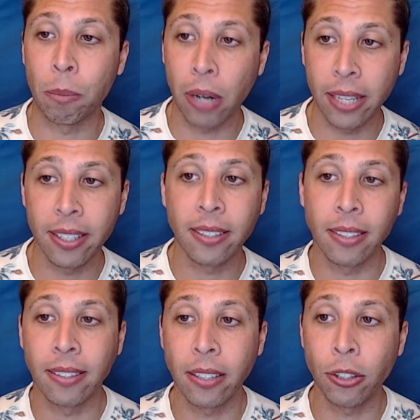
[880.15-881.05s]
process
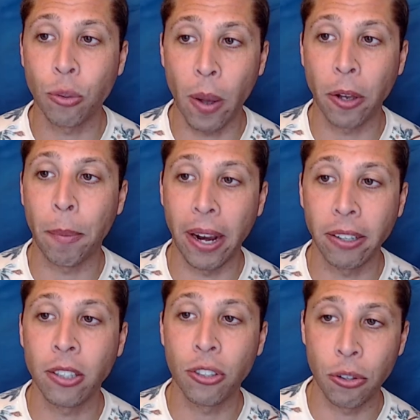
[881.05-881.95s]
considers whether
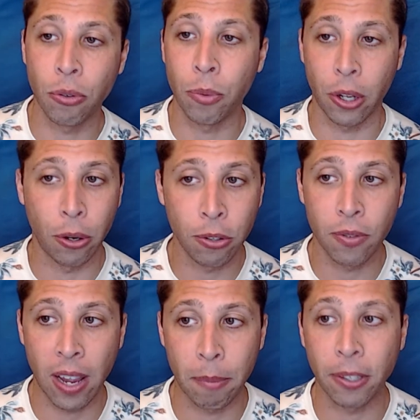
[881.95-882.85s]
pairing the student with a host
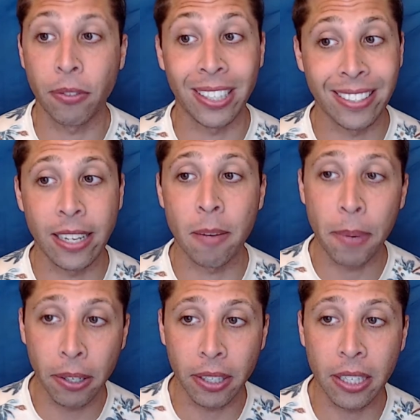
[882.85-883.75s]
family for an extended
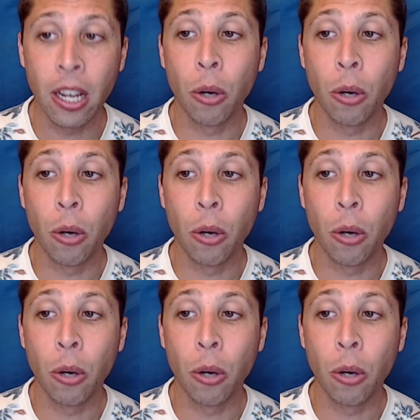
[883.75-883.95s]
period